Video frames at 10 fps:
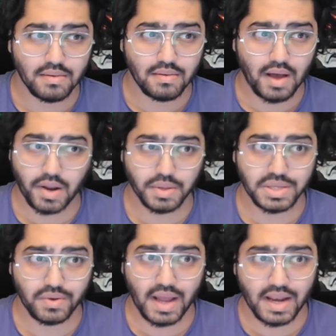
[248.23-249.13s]
I don't see
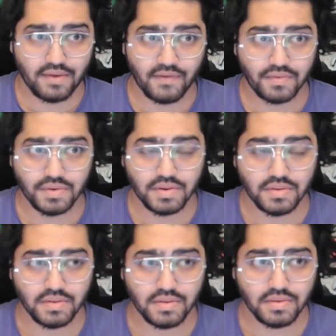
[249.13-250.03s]
on any phone
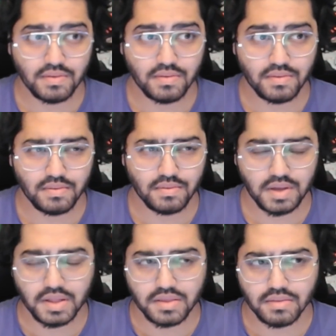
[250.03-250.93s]

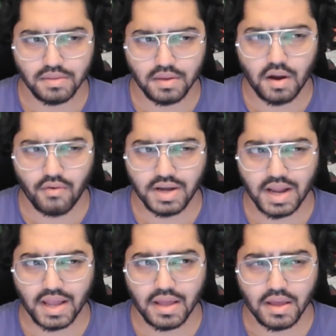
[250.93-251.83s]
in the current
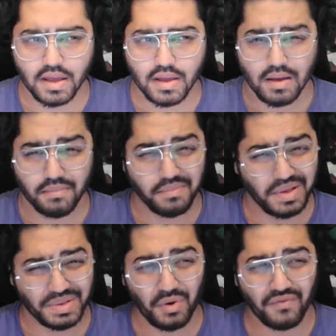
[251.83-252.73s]
day.
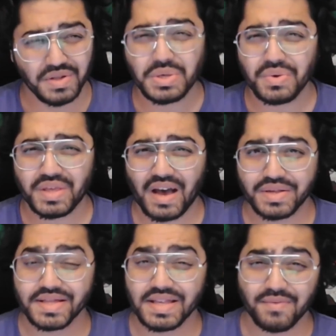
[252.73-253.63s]
It's more of a
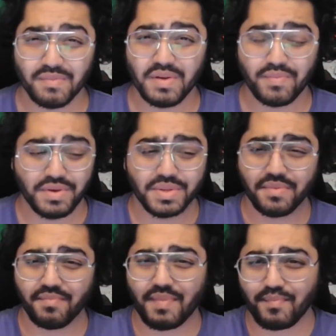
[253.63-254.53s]
2000 thing when people used to
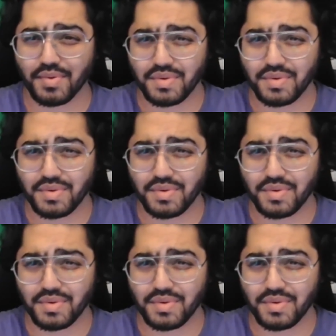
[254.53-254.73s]
put